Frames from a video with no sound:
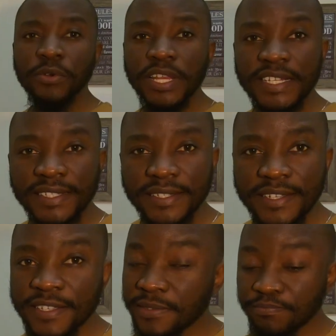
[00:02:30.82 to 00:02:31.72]
So I'm gonna
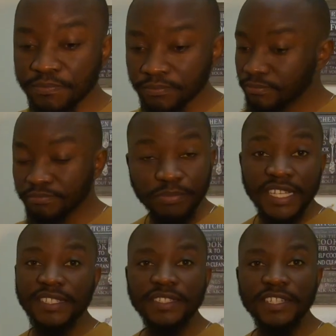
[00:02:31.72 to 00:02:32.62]
show you the
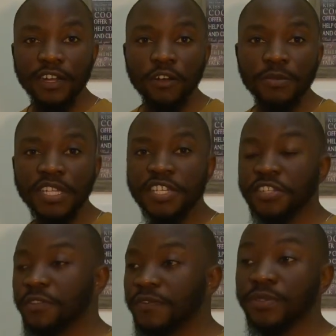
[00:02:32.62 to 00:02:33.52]
ingredients that you
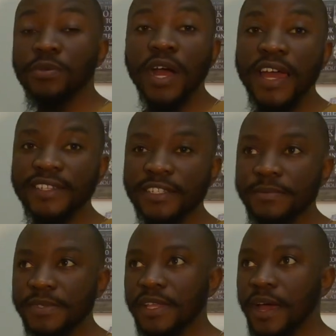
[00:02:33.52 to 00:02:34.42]
need
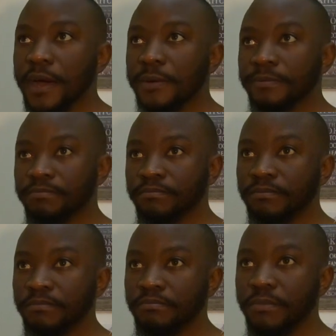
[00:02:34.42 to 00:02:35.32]
to make the chapati.
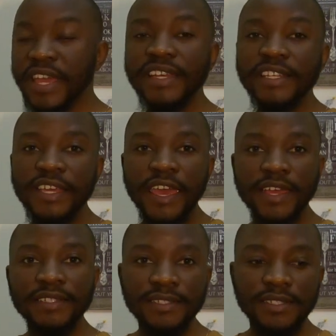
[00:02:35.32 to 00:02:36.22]

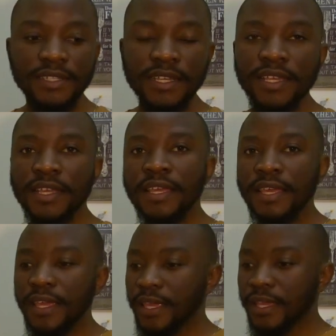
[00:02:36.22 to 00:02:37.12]
And I mean,
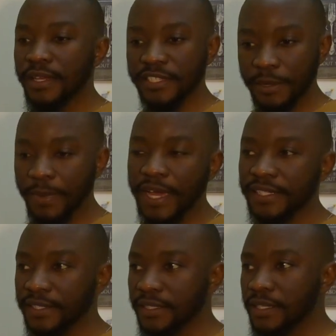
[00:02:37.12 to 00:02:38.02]
in this video, I'm
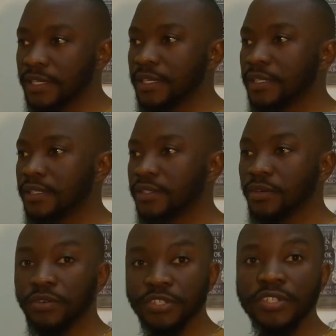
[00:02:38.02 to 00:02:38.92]
not going to show
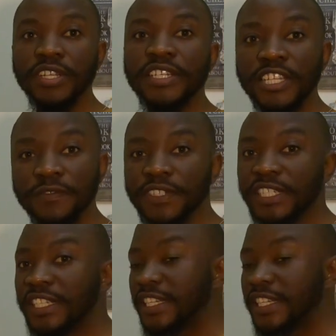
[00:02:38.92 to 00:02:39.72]
you how to make a